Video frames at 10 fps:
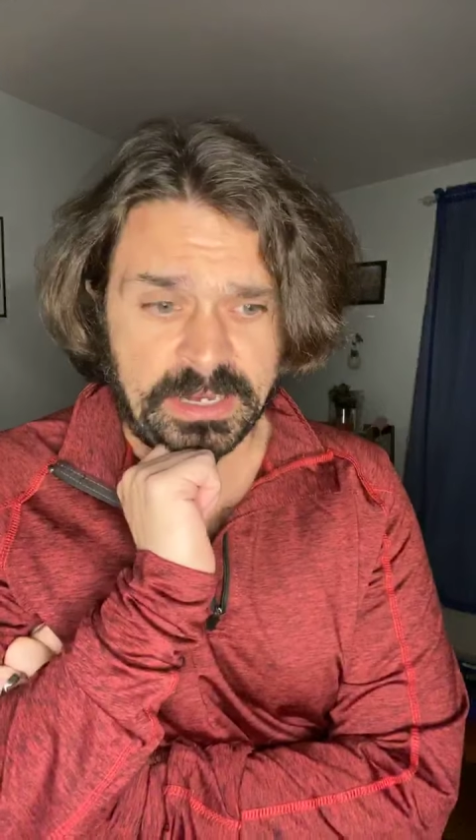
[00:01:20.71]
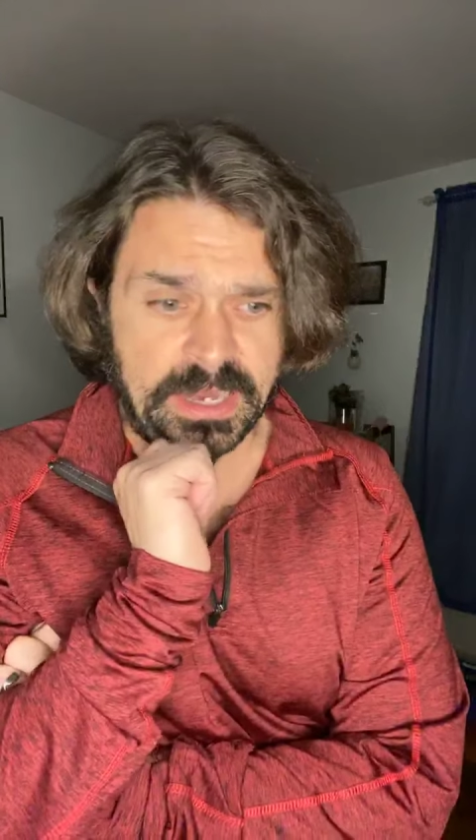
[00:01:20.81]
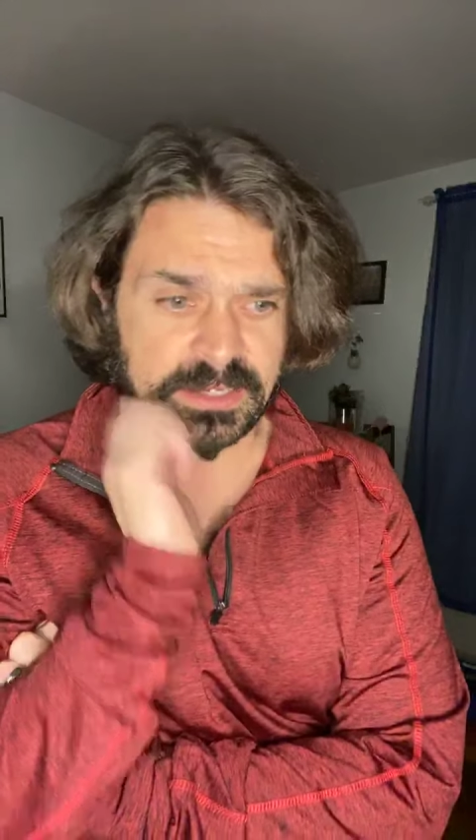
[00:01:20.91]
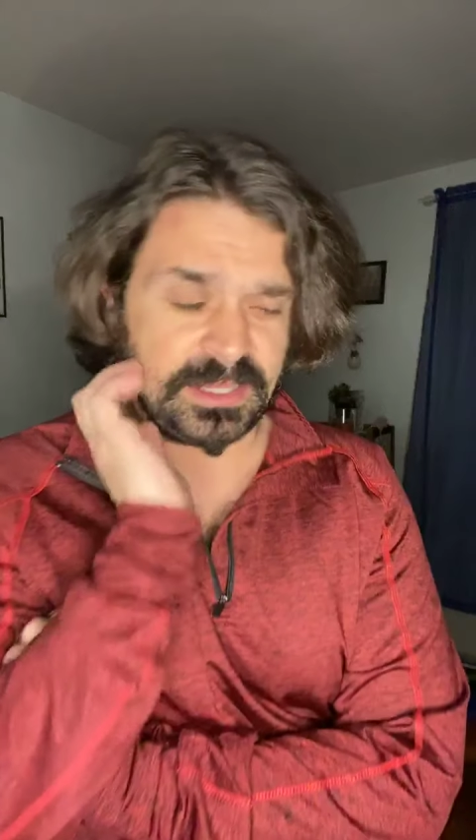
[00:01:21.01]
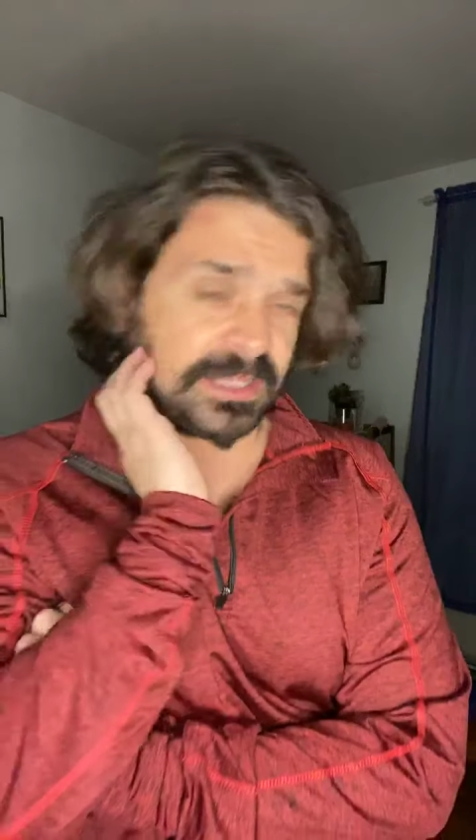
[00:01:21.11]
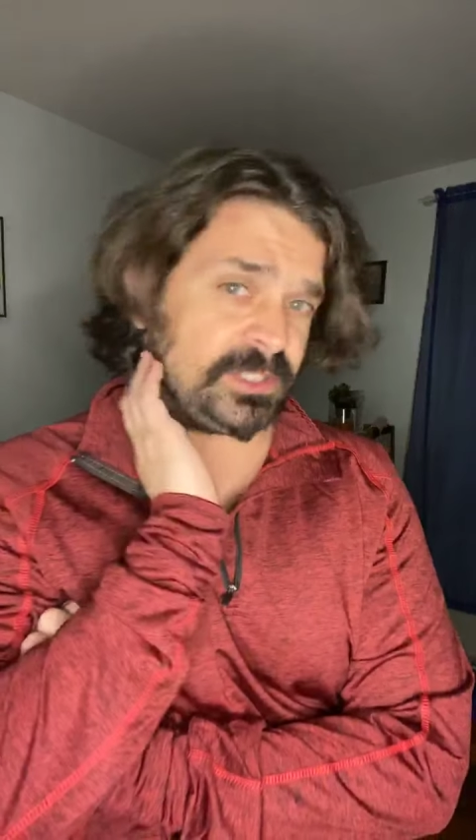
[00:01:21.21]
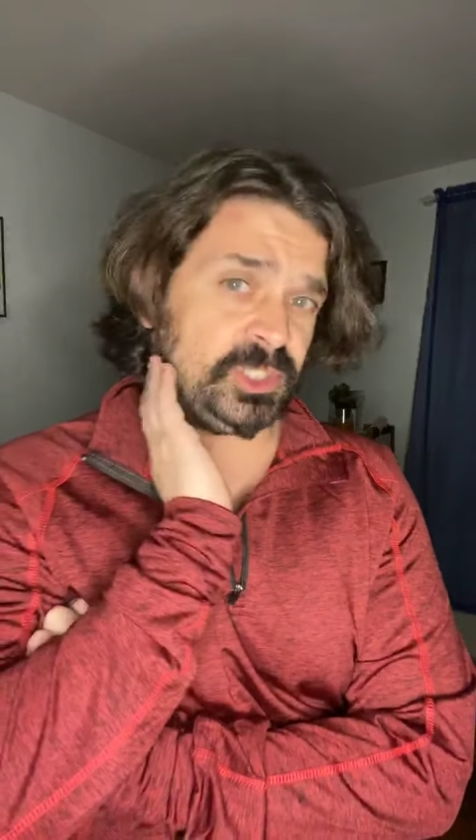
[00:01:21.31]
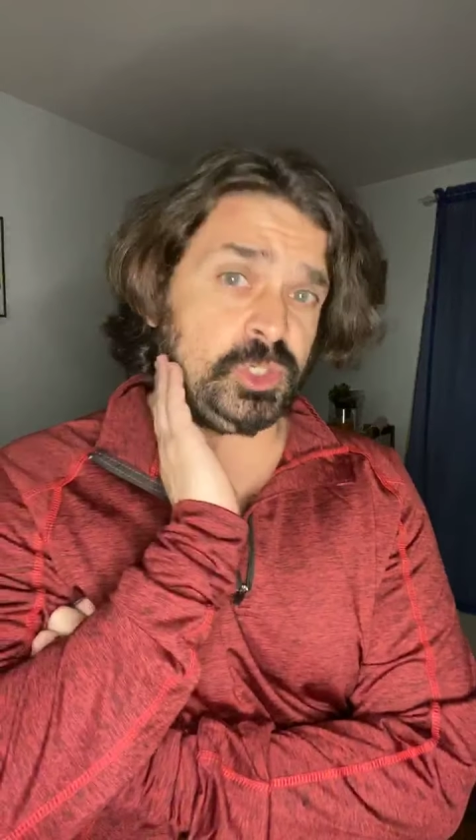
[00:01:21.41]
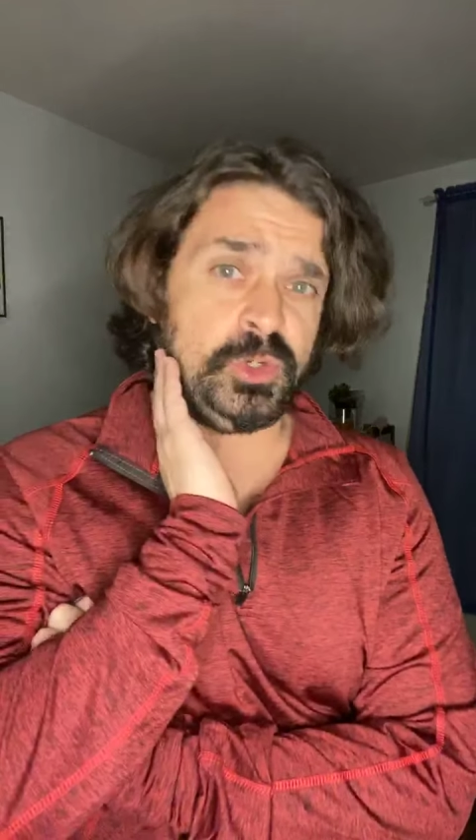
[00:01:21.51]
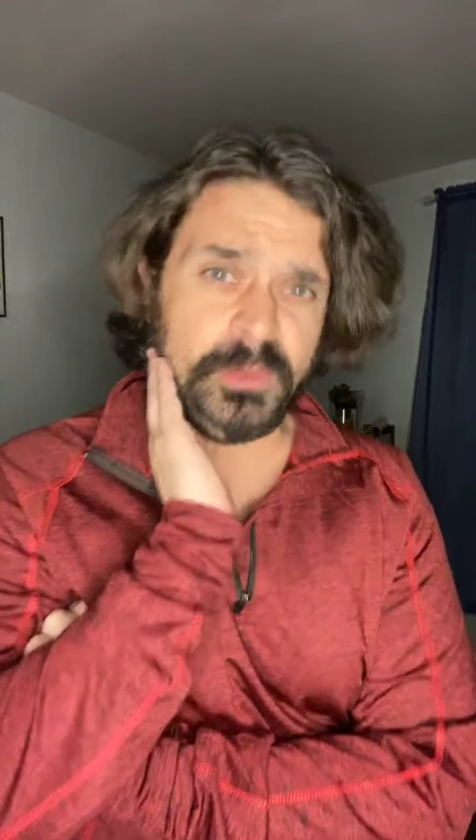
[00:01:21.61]
anything that's
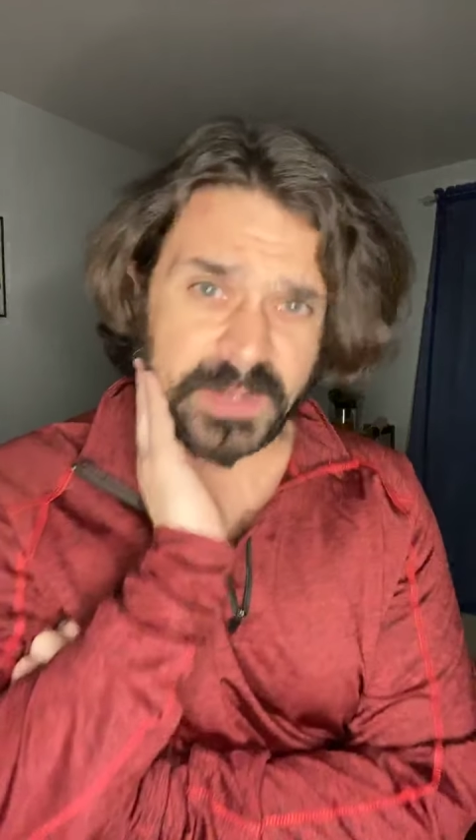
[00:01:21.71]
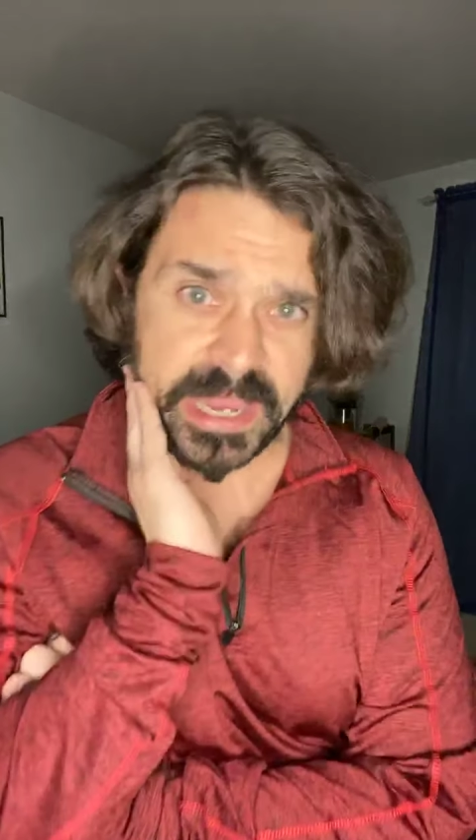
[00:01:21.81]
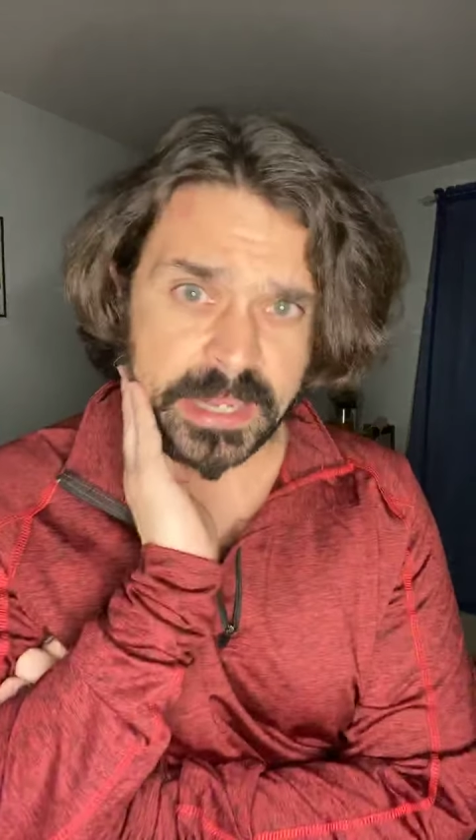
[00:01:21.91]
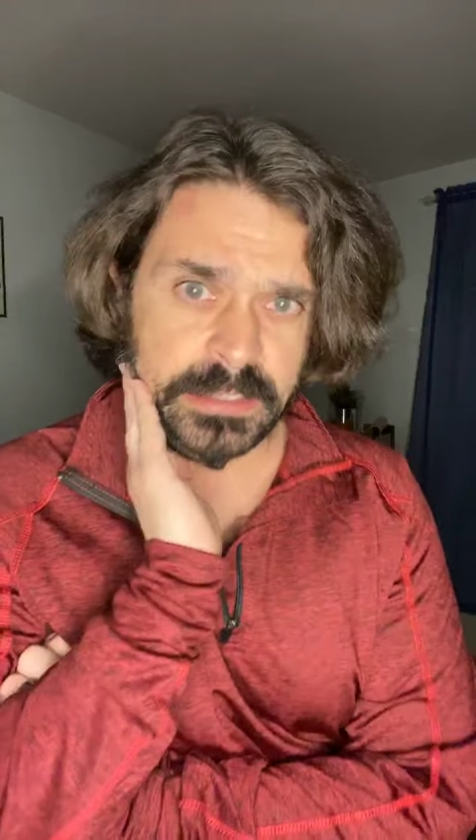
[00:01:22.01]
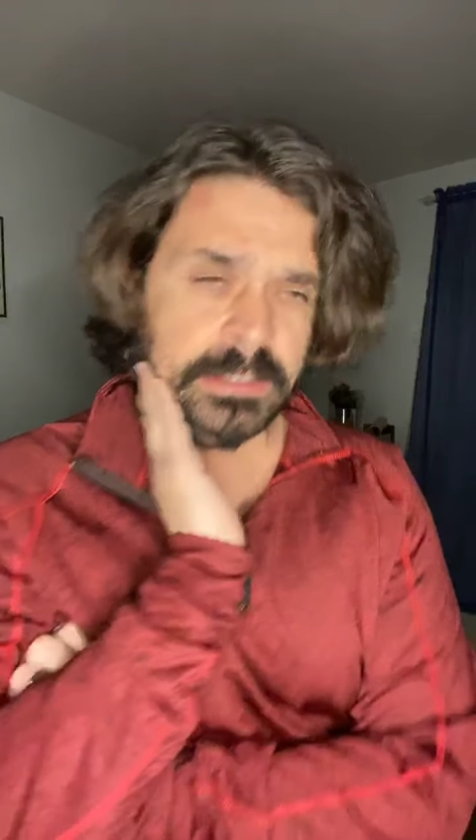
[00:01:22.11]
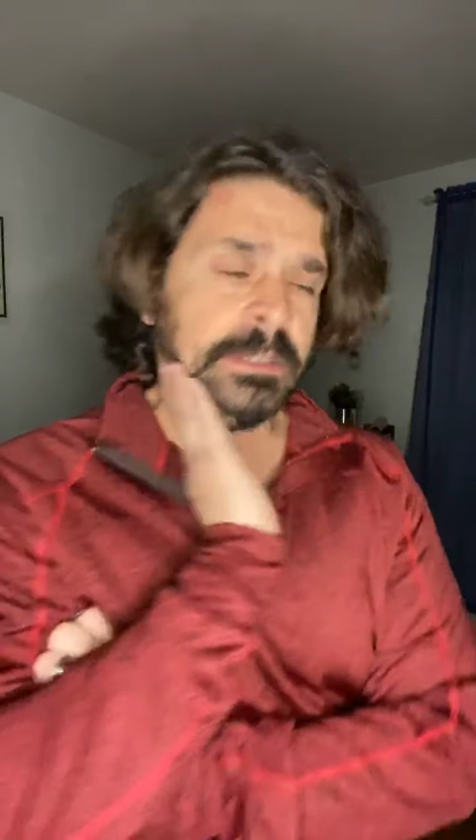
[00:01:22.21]
too bad.